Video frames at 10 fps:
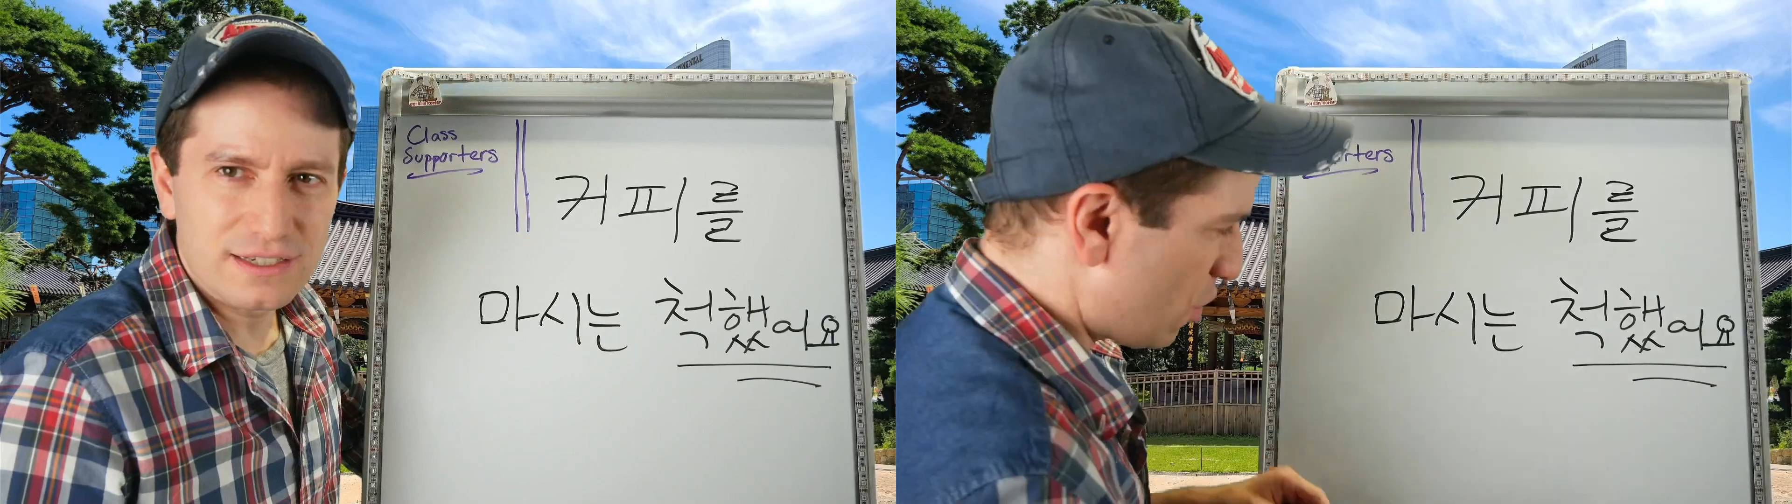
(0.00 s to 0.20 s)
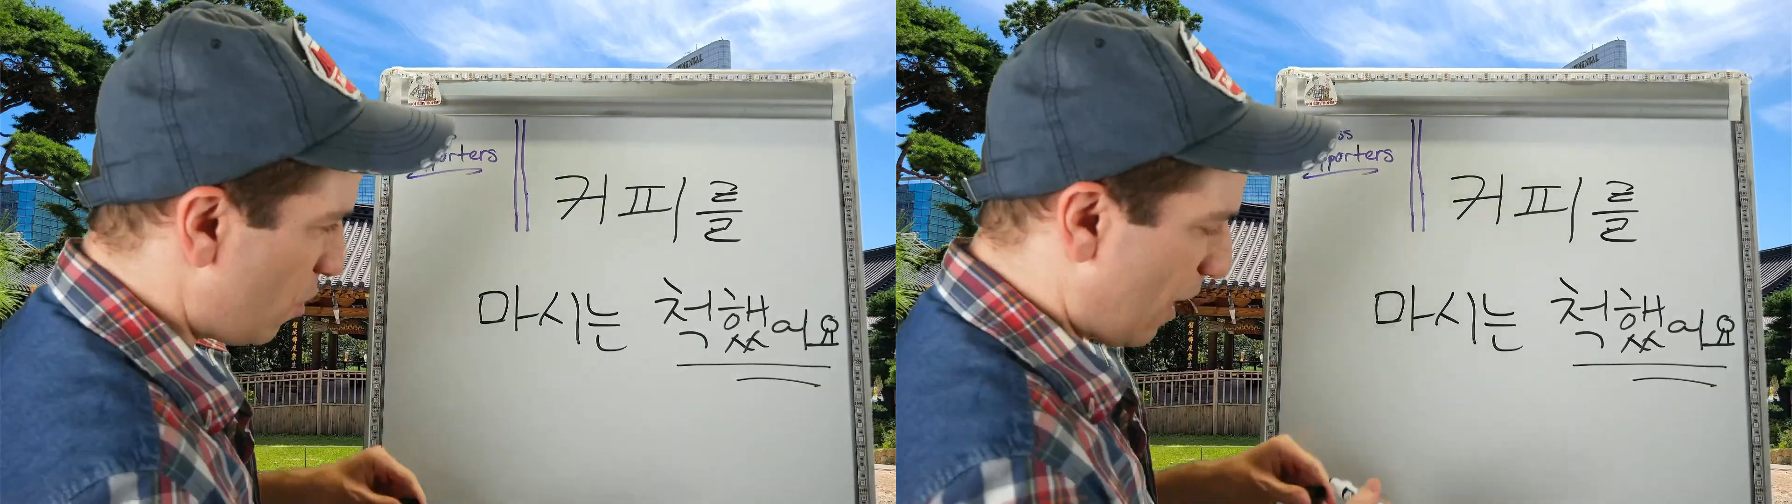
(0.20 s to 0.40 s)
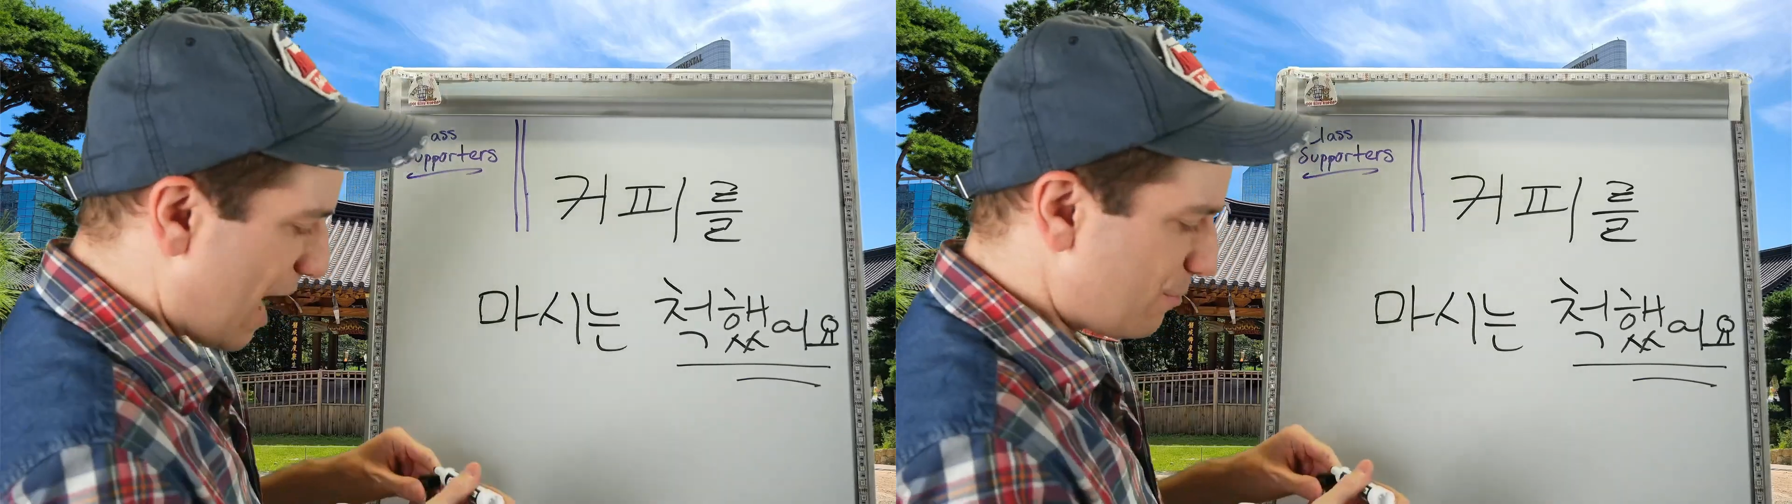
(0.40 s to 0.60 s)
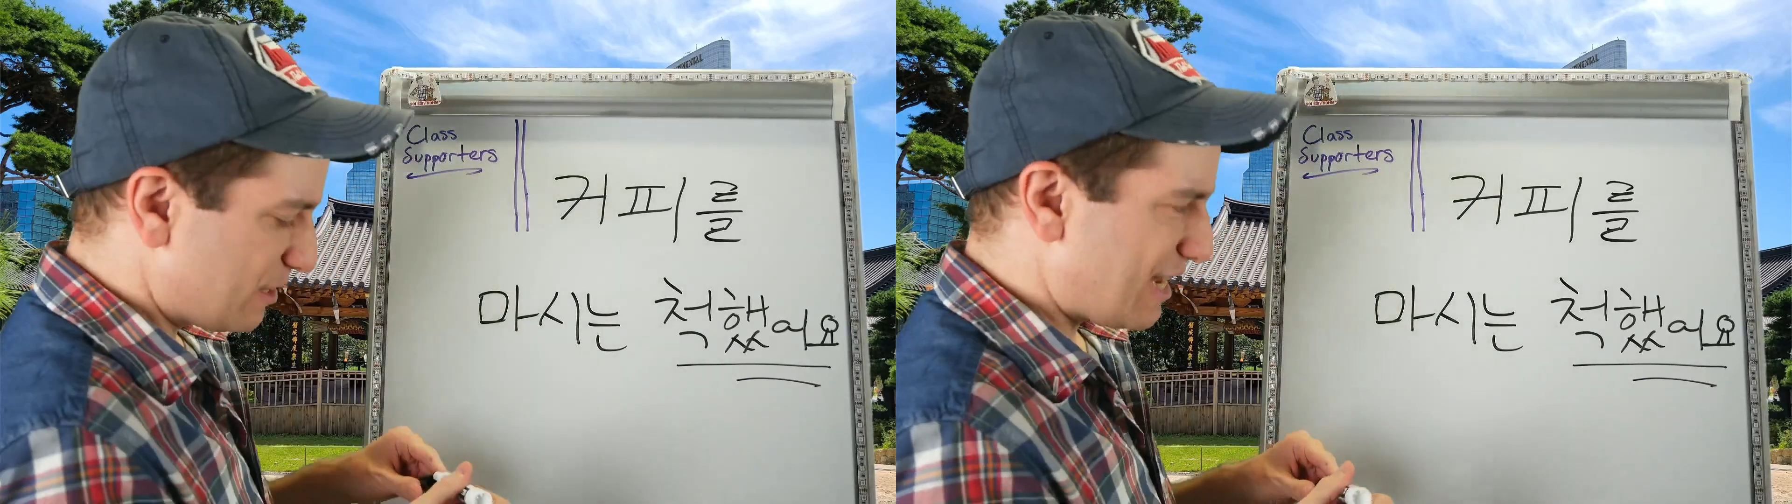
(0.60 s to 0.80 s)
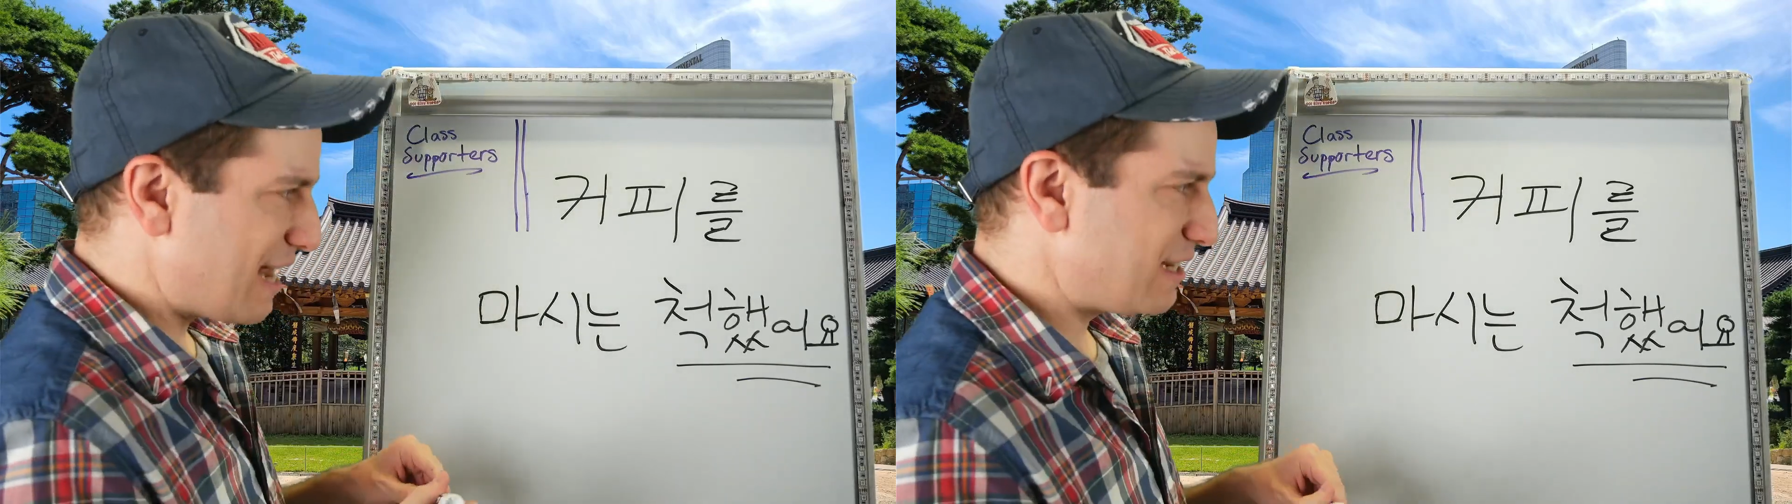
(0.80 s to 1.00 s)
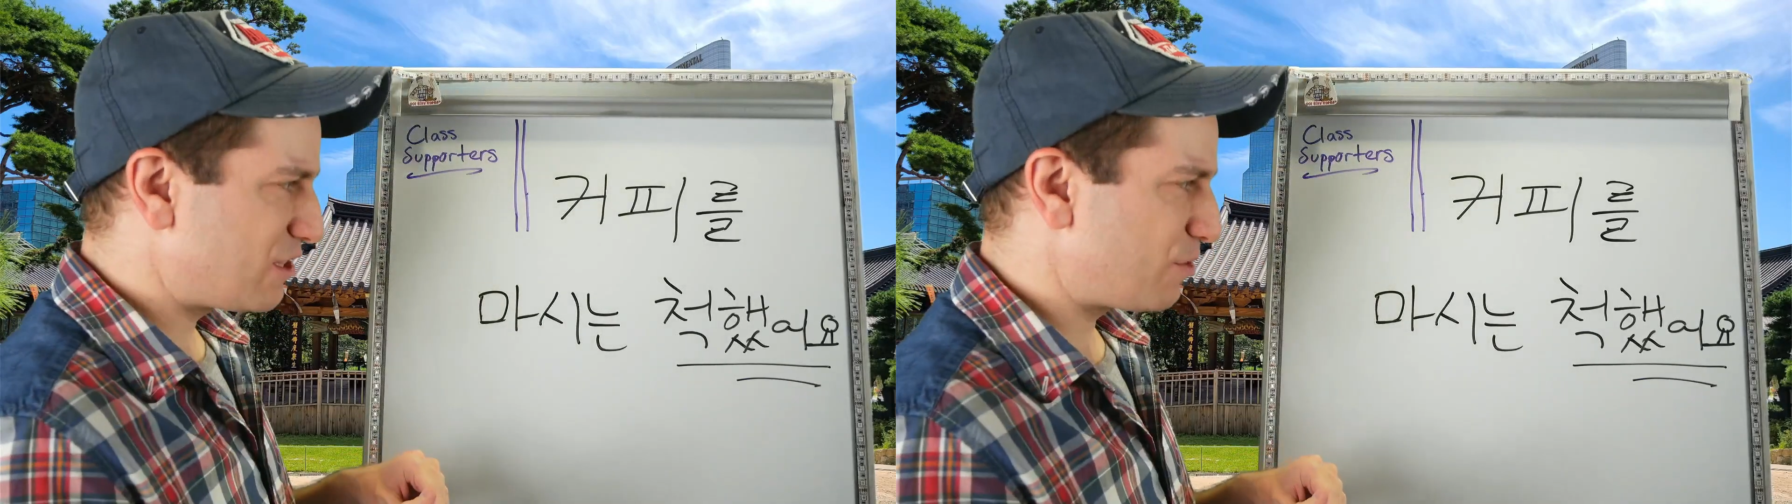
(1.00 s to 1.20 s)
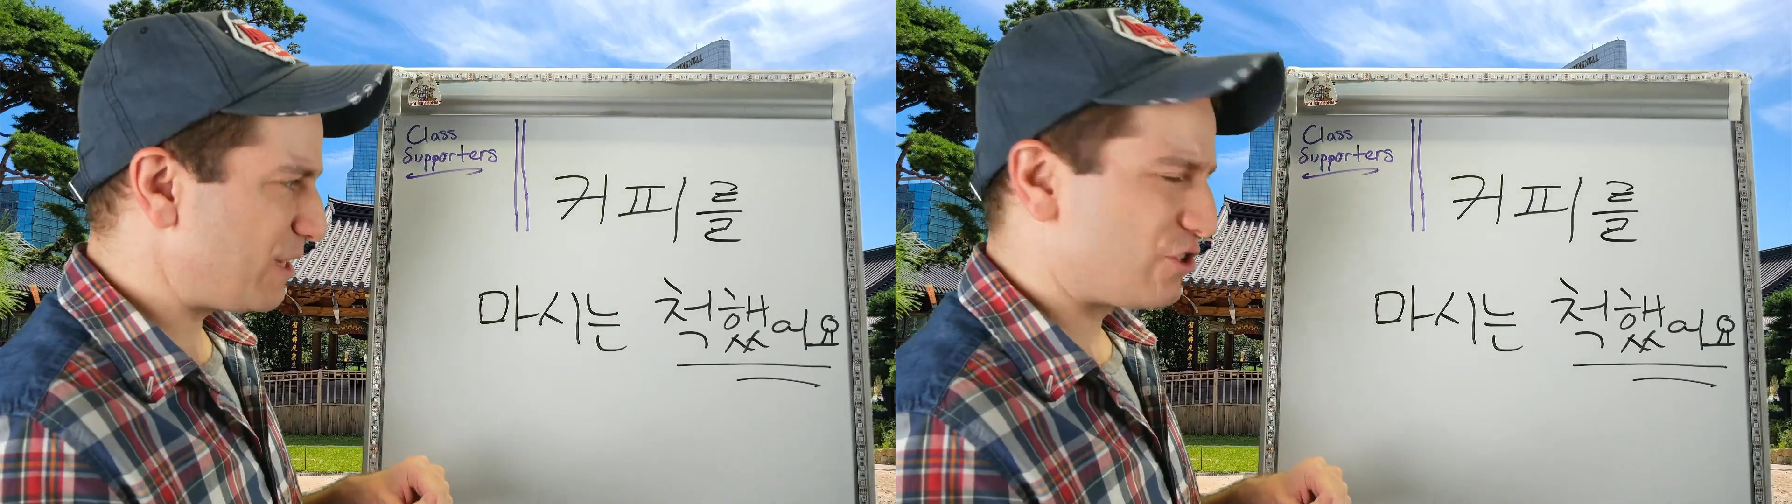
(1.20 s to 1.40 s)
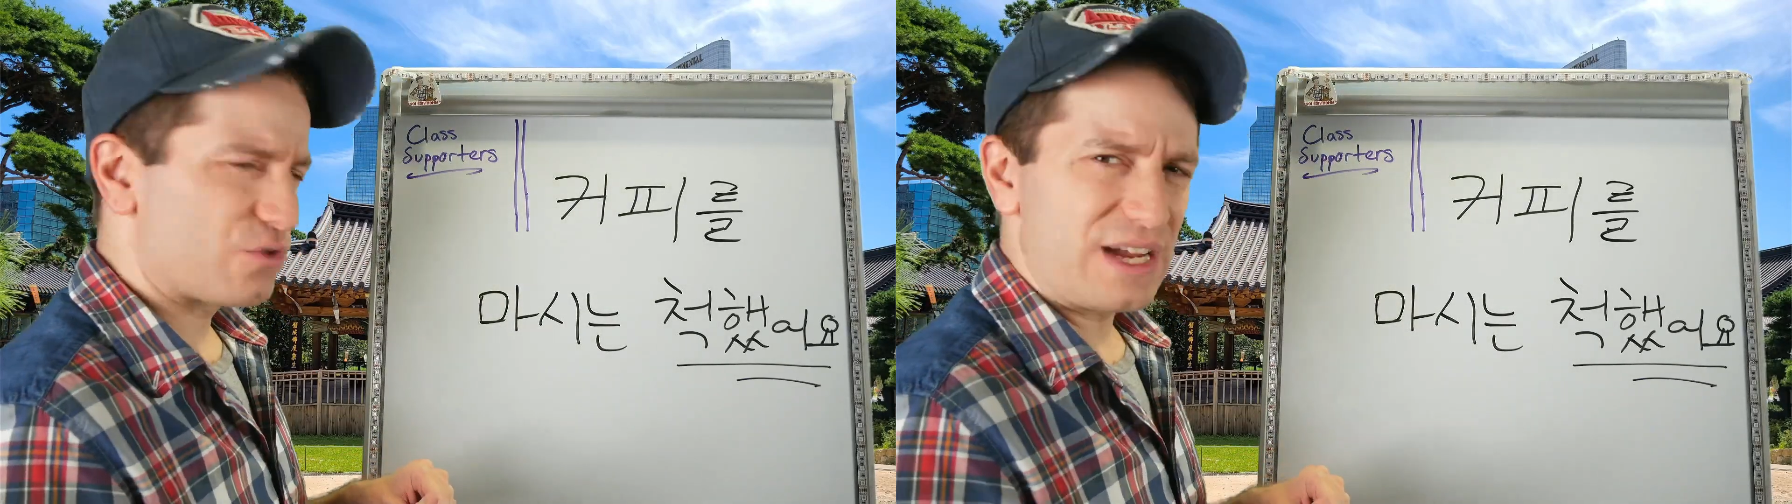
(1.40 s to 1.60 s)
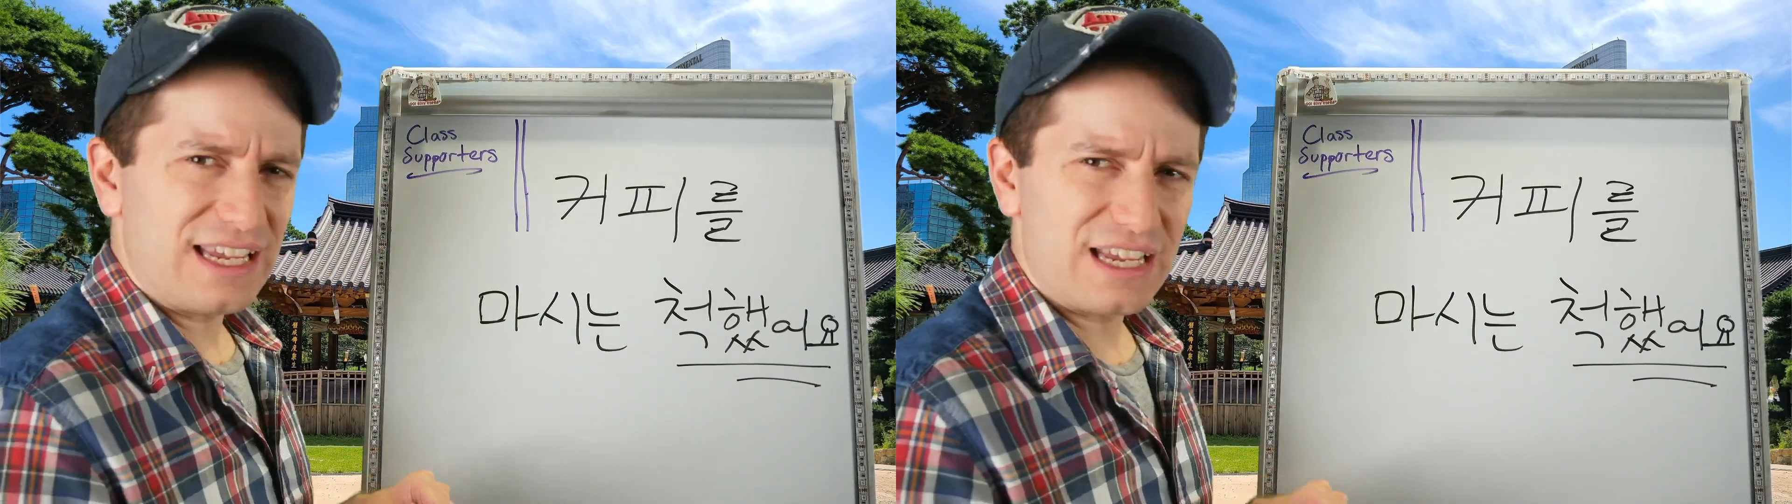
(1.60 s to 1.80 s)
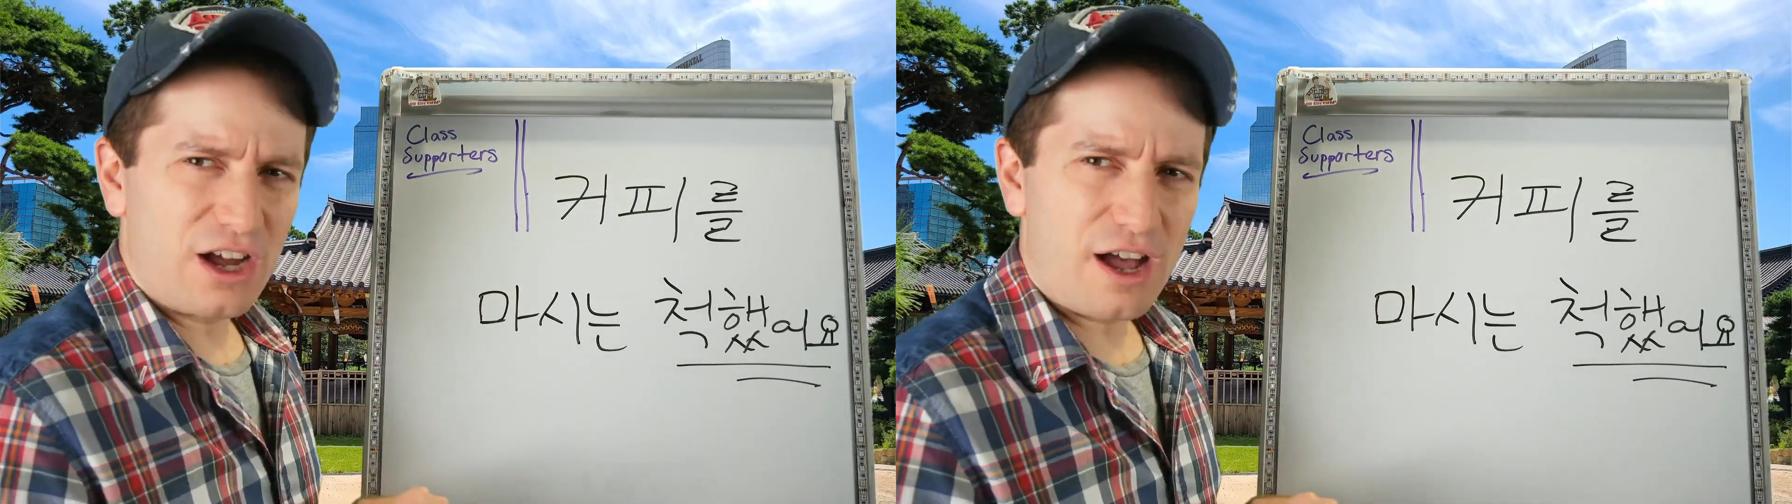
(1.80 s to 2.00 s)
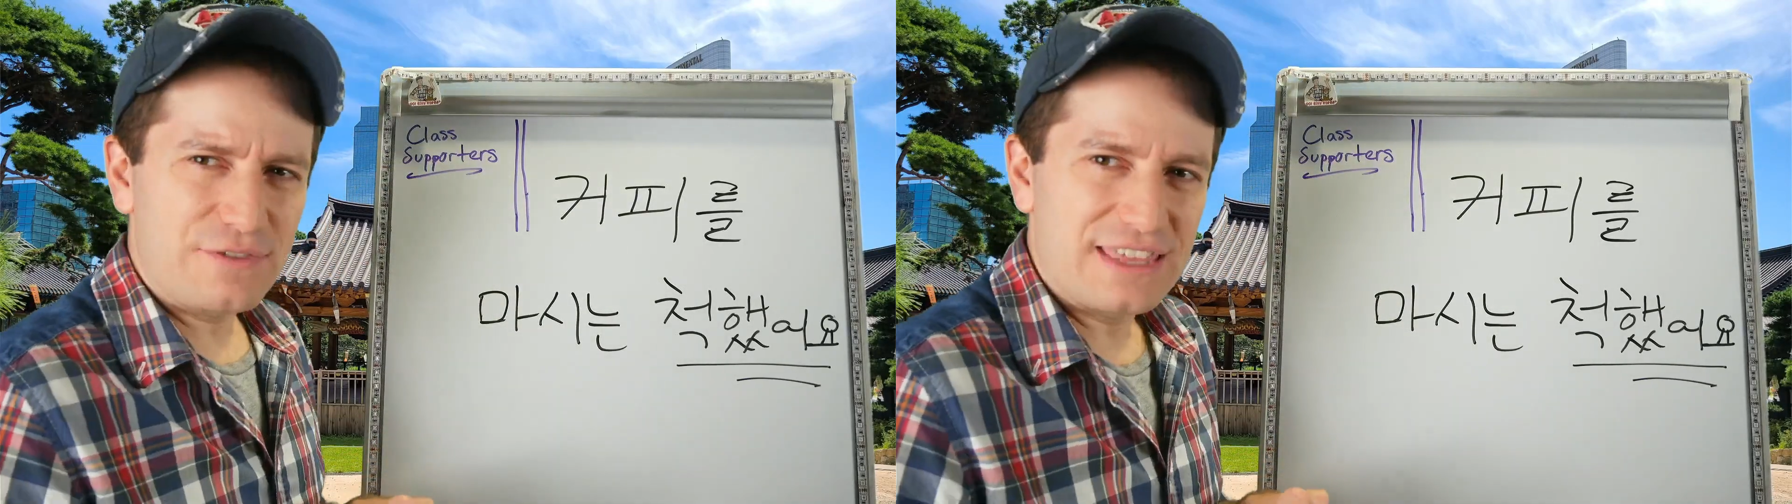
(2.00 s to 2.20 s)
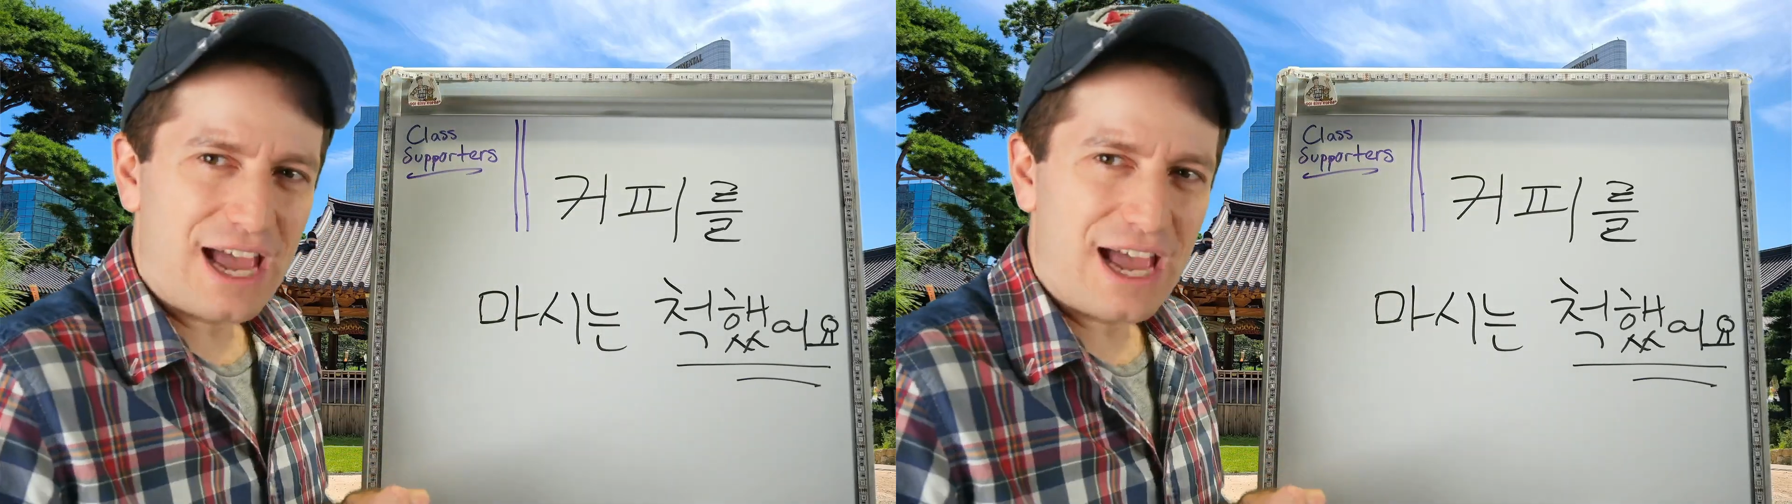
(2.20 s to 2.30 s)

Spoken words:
So I pretended to be drinking coffee.